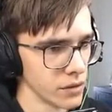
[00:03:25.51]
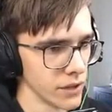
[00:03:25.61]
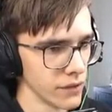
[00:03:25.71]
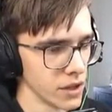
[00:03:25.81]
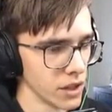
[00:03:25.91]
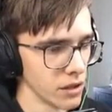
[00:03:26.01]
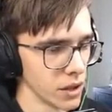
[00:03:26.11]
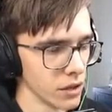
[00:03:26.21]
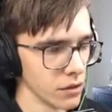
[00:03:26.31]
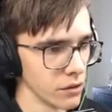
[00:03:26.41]
Then we can
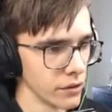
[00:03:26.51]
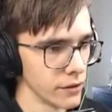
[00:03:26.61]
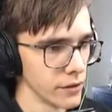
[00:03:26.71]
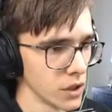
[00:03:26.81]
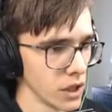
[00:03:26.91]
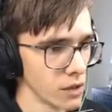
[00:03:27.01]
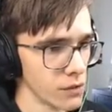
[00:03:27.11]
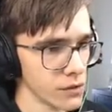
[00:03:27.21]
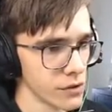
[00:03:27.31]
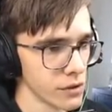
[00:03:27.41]
like lure
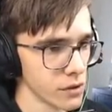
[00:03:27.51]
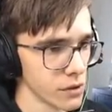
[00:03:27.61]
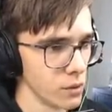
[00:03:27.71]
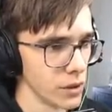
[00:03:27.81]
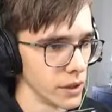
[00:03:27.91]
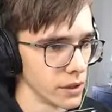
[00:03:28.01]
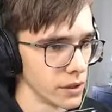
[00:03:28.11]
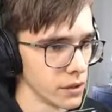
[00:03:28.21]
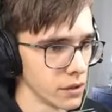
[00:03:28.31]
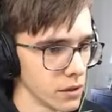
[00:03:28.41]
cows with
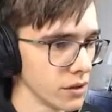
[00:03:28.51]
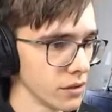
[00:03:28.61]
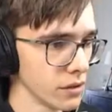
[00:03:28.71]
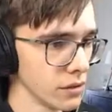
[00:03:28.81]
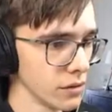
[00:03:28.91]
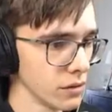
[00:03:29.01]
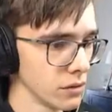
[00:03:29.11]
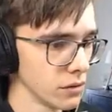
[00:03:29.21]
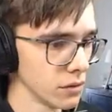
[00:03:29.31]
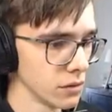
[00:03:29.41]
it. What's
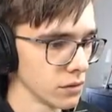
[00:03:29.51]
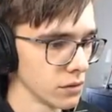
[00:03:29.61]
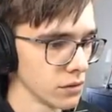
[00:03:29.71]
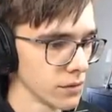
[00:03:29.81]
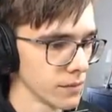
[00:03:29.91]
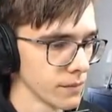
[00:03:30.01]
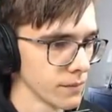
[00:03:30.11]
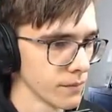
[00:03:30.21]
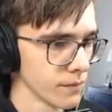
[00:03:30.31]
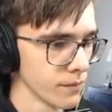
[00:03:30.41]
stronger, axe or
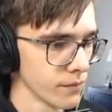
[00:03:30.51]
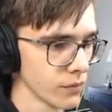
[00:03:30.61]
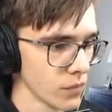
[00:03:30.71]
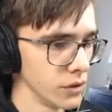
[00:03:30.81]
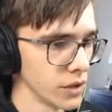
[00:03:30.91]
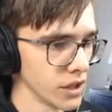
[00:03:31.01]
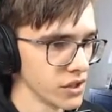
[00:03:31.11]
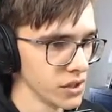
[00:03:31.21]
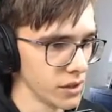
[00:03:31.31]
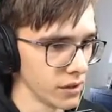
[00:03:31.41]
sword? You can
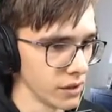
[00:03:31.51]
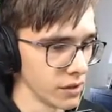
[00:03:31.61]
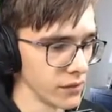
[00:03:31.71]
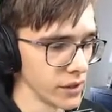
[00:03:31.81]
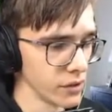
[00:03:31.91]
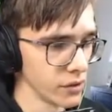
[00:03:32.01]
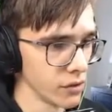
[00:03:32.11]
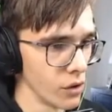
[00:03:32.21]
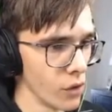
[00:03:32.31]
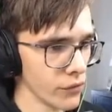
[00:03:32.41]
see that uh, when you
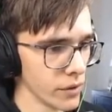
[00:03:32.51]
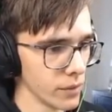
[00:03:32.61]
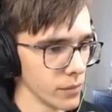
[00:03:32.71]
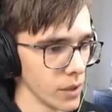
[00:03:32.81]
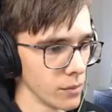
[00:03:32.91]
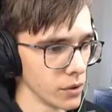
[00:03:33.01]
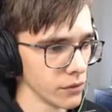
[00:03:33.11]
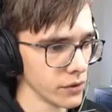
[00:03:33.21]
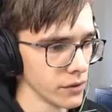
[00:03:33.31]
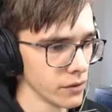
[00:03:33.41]
hover ab
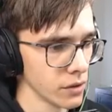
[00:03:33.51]
above it.